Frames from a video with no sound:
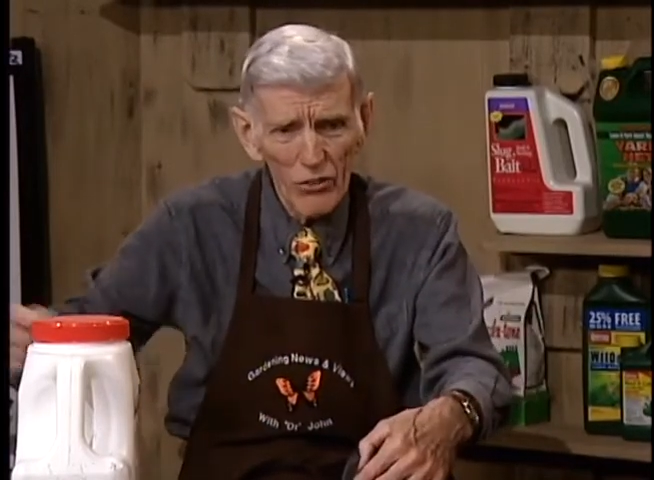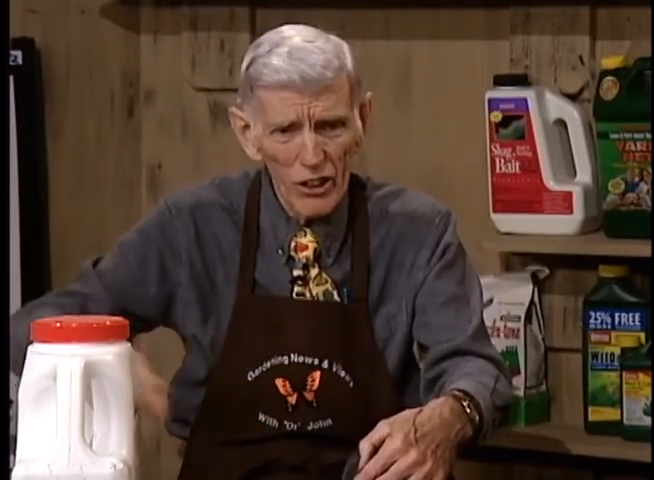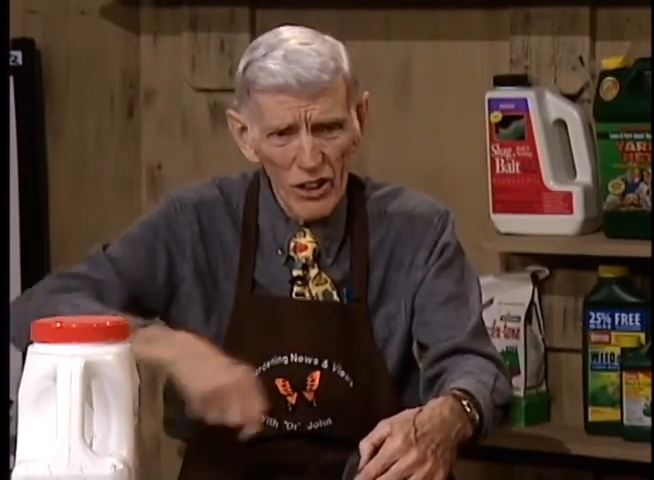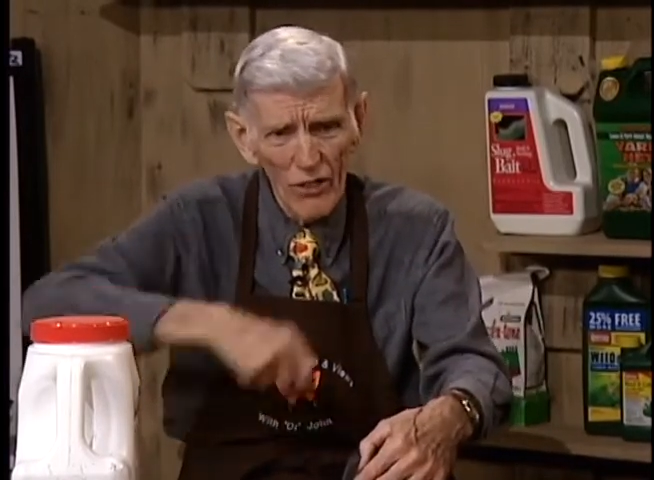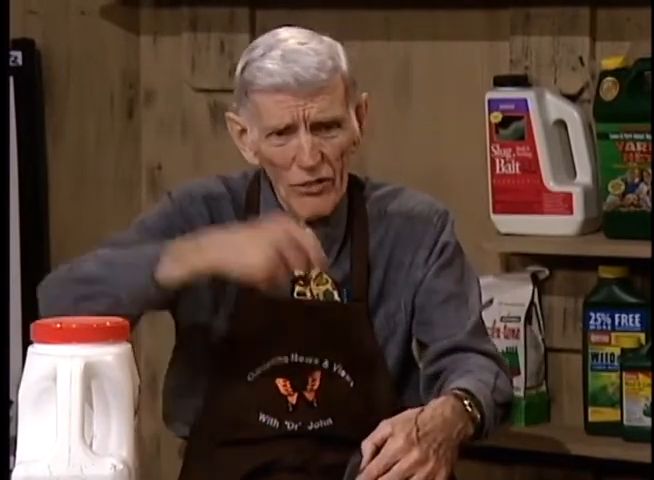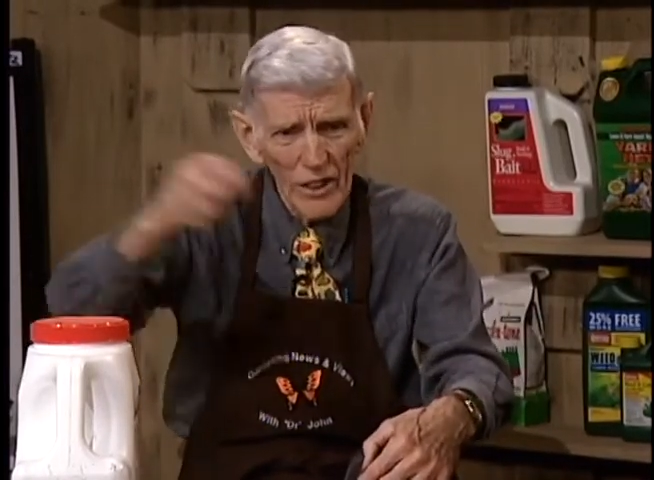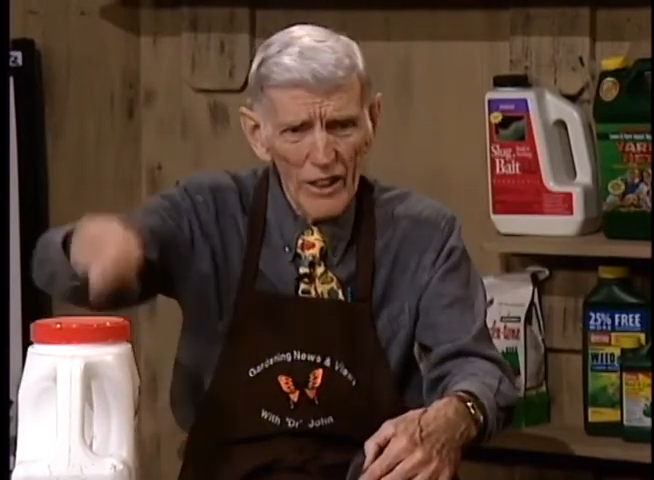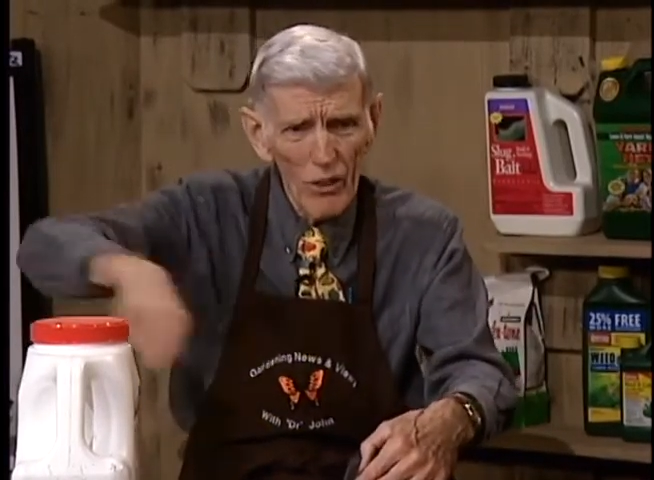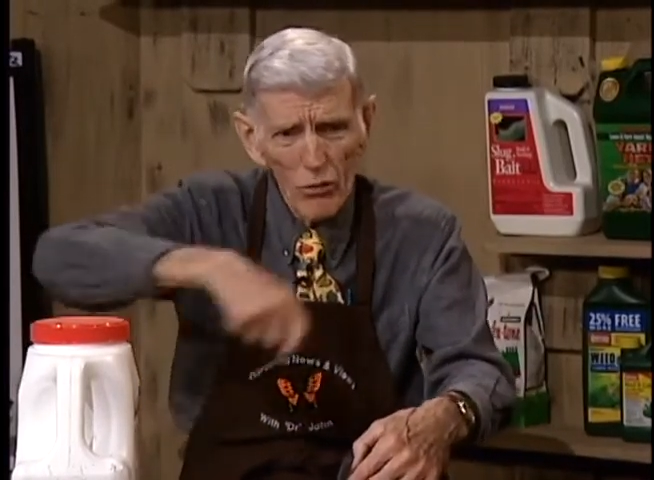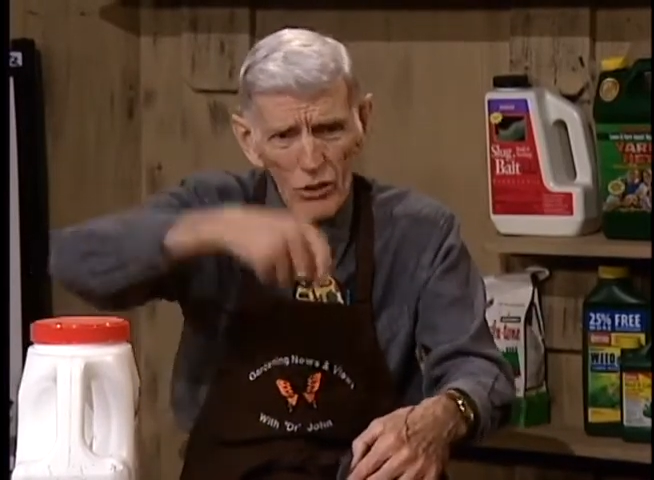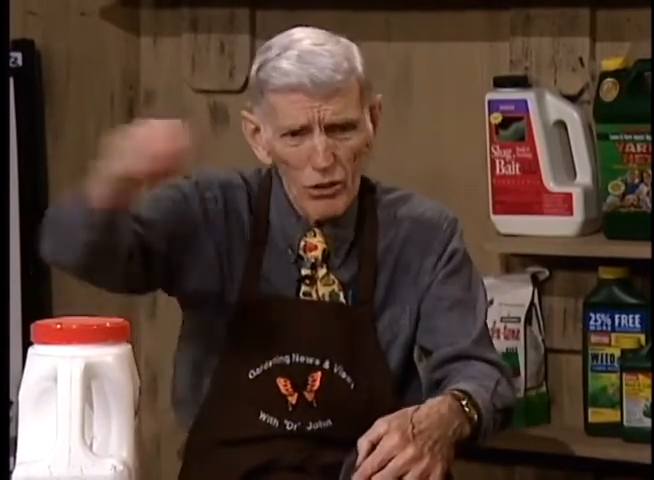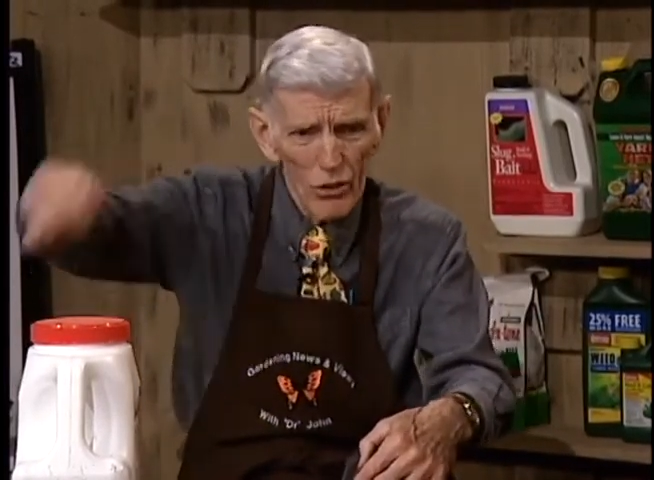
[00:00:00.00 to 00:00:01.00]
stuff that
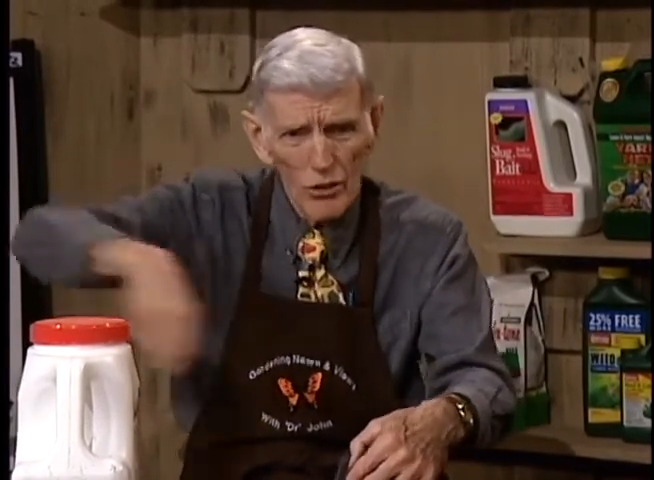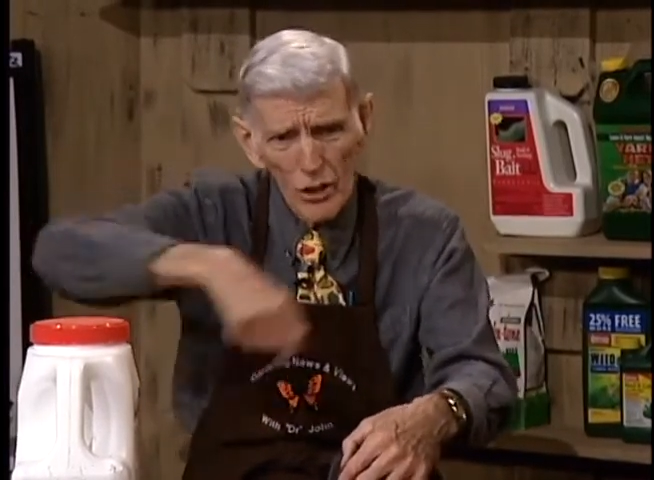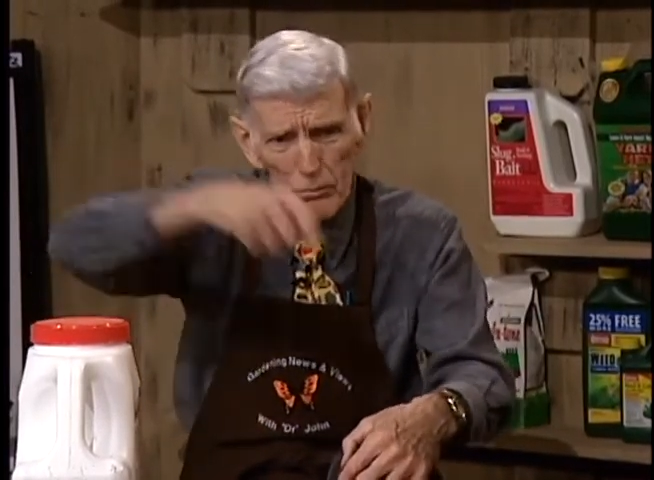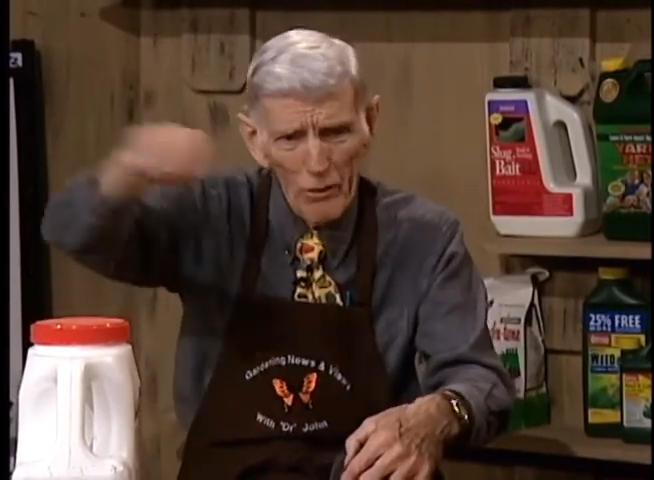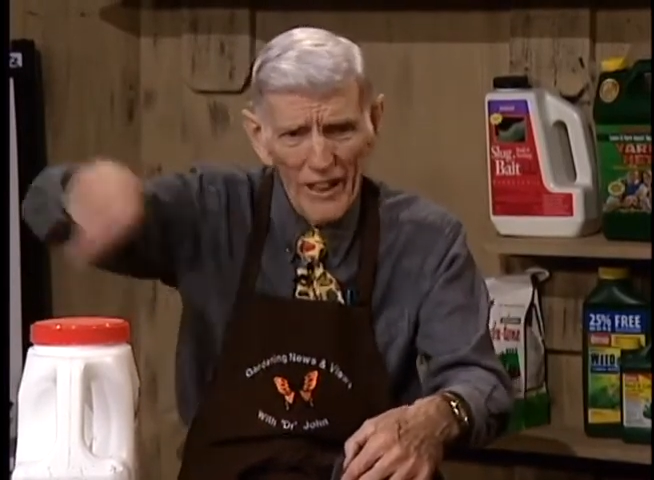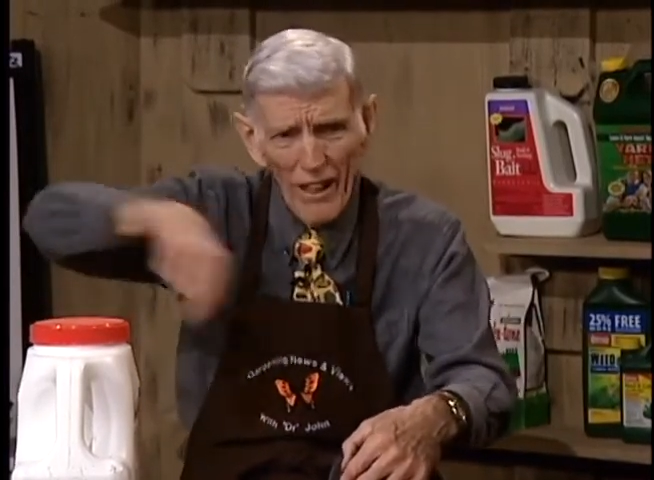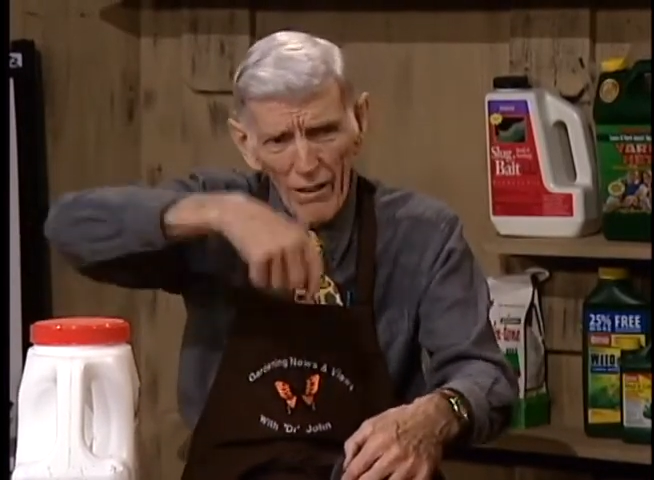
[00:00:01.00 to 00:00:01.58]
they would sort of spin